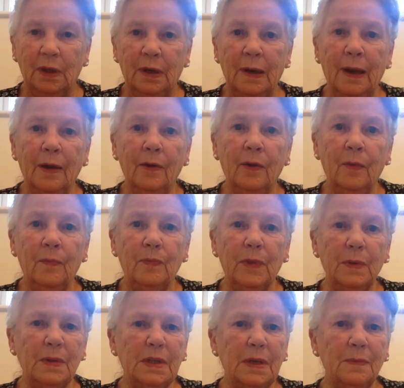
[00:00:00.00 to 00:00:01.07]
Now, there
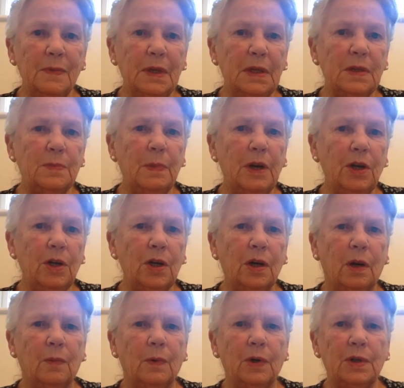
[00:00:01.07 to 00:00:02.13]
was something special I
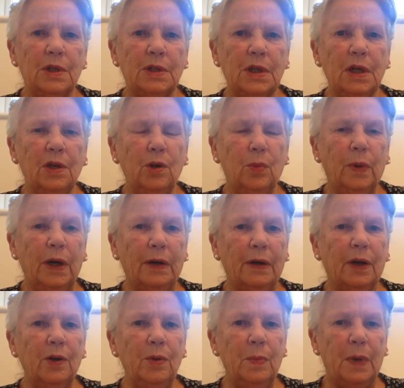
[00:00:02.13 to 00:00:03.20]
want to tell you about
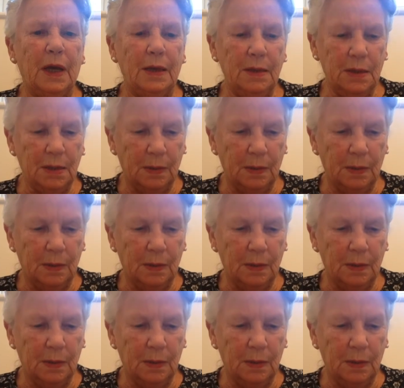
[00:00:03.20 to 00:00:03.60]
Obed.